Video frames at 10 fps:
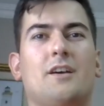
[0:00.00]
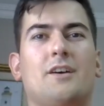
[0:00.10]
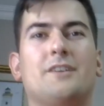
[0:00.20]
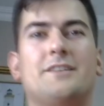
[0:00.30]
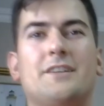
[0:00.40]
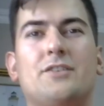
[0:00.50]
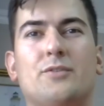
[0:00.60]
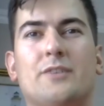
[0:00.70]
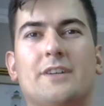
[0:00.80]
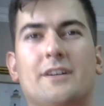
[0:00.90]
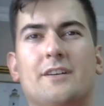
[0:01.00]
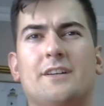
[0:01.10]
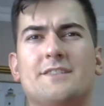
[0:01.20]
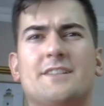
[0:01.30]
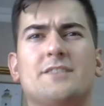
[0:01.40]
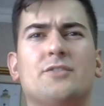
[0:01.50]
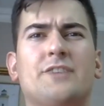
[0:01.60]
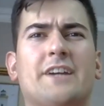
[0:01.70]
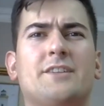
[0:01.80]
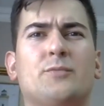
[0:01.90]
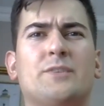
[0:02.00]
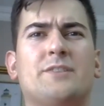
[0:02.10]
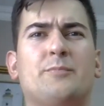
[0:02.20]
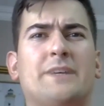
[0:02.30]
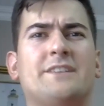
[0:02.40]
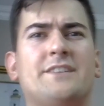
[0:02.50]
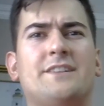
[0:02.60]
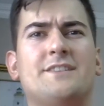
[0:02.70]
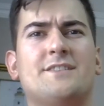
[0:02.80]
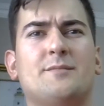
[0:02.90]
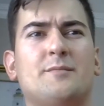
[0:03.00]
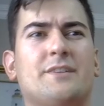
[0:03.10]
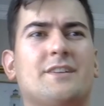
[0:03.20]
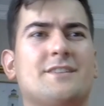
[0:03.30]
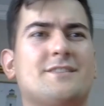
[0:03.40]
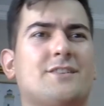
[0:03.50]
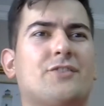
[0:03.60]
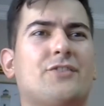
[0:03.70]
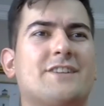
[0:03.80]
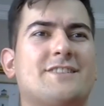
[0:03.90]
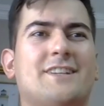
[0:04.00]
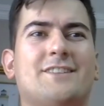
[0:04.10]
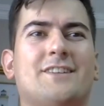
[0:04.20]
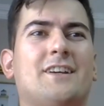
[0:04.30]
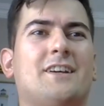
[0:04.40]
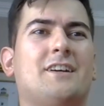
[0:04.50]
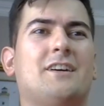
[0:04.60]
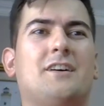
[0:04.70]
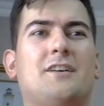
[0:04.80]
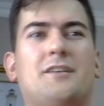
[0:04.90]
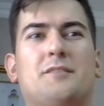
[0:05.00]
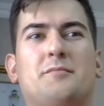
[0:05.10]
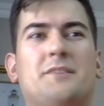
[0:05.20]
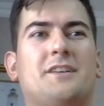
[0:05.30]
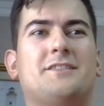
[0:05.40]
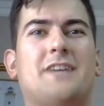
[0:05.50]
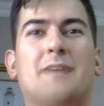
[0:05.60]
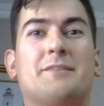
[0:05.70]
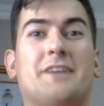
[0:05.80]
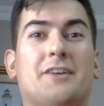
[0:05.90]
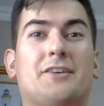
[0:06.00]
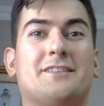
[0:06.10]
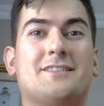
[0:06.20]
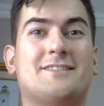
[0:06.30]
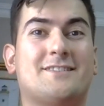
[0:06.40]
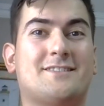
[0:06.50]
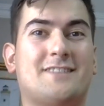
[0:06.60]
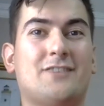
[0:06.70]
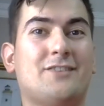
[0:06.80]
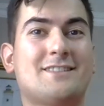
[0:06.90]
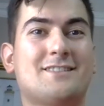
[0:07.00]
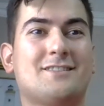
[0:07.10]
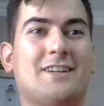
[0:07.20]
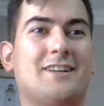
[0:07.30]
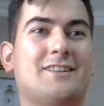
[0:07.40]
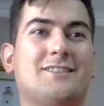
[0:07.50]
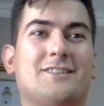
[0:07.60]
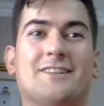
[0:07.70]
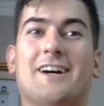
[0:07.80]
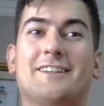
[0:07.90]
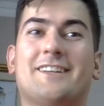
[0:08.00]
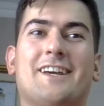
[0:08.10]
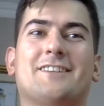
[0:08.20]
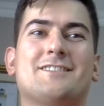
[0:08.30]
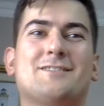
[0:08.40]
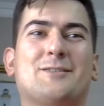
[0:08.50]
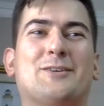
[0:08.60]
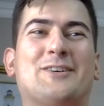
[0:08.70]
Uh, thank you. Uh, is that connected with pantheism? Because uh, Craig said uh, time cannot save us and uh, God can. So,